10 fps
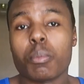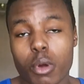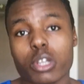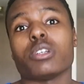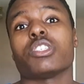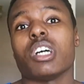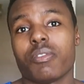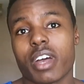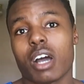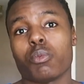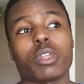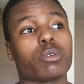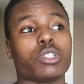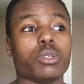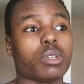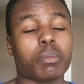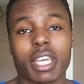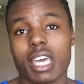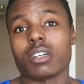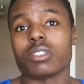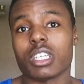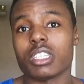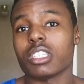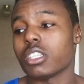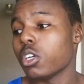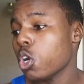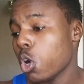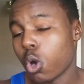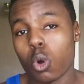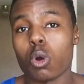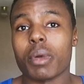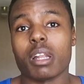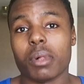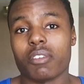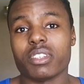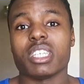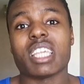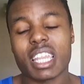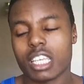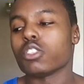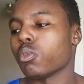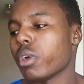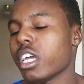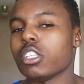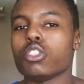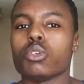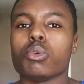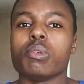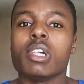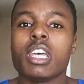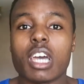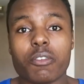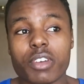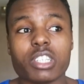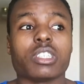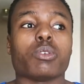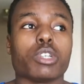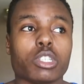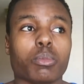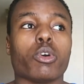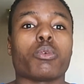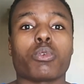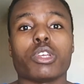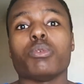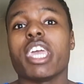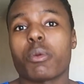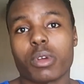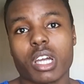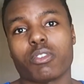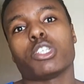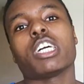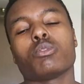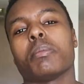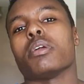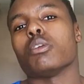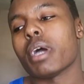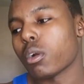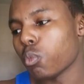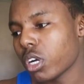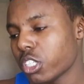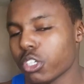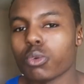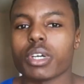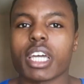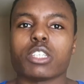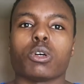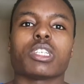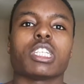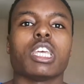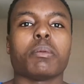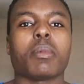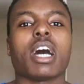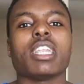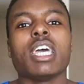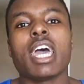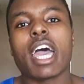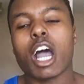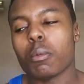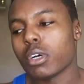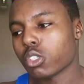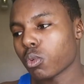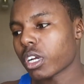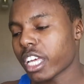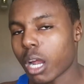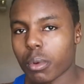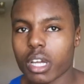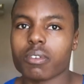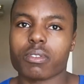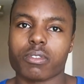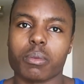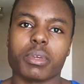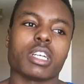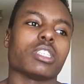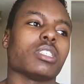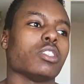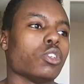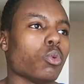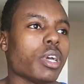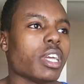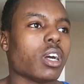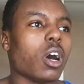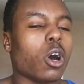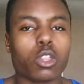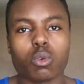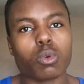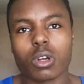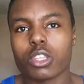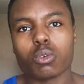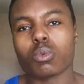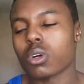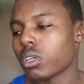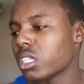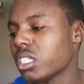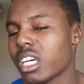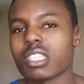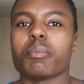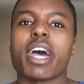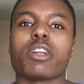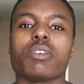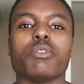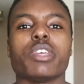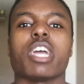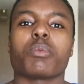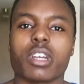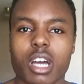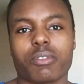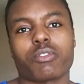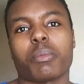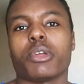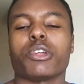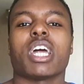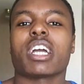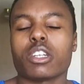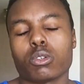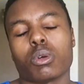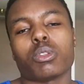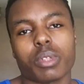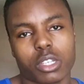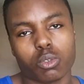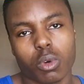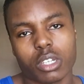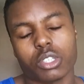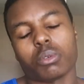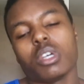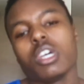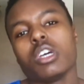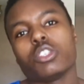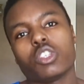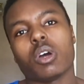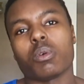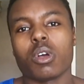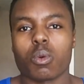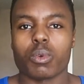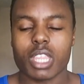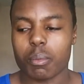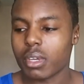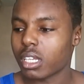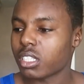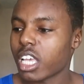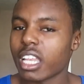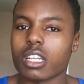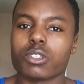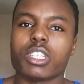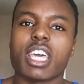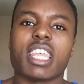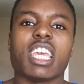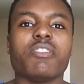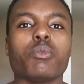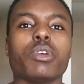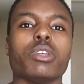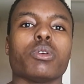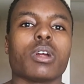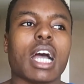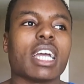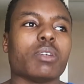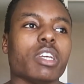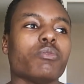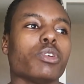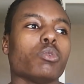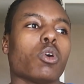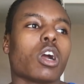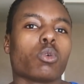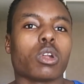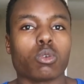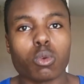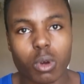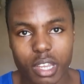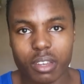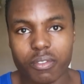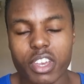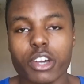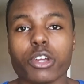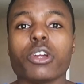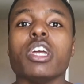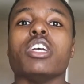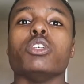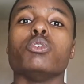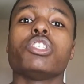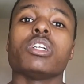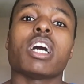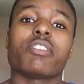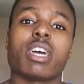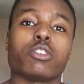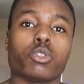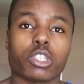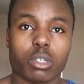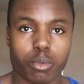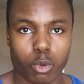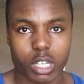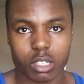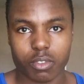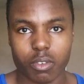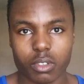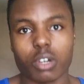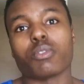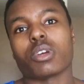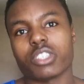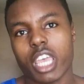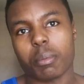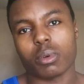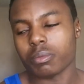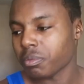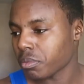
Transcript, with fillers: burn yourself out, whether it's due to mechanical tension or metabolic fatigue, that is a way to eventually reach a point where you can recover. Just you have to remember, no matter what you're doing, guys, you always have to keep in mind how much work can I recover from? Because doing all the work in the world doesn't matter if you can't recover from it. You're not gonna grow the way that you want to. So with that being said, understand that even when you are even when you are quote unquote working to failure, you still have to have structured progressive overload. For example,